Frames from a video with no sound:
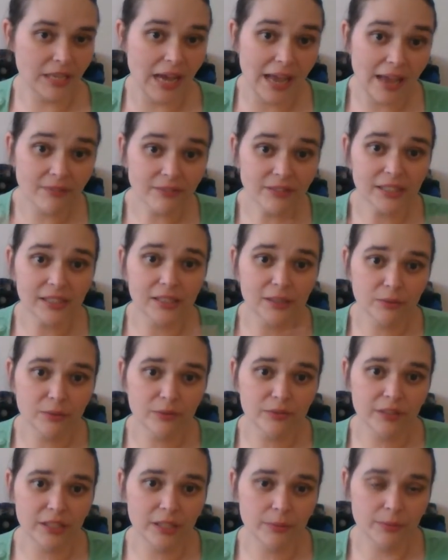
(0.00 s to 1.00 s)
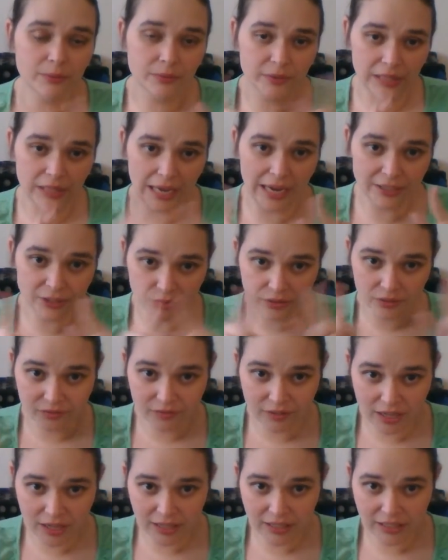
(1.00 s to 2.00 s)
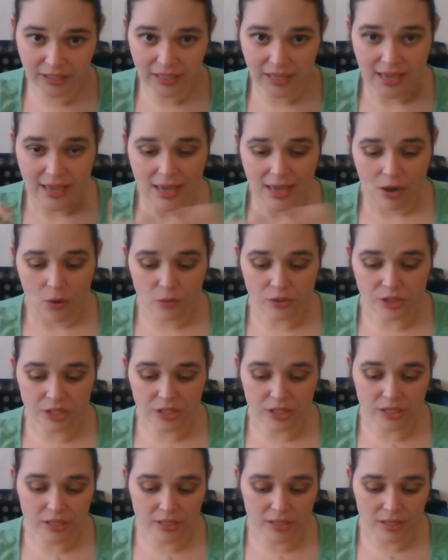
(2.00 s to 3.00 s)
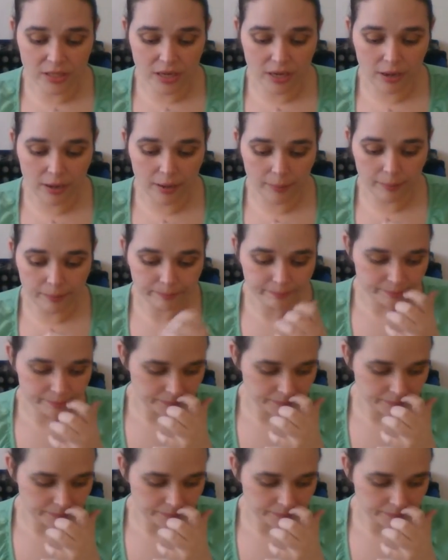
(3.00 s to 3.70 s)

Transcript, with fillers: I have calligraphy nibs for the extra fine, which is um,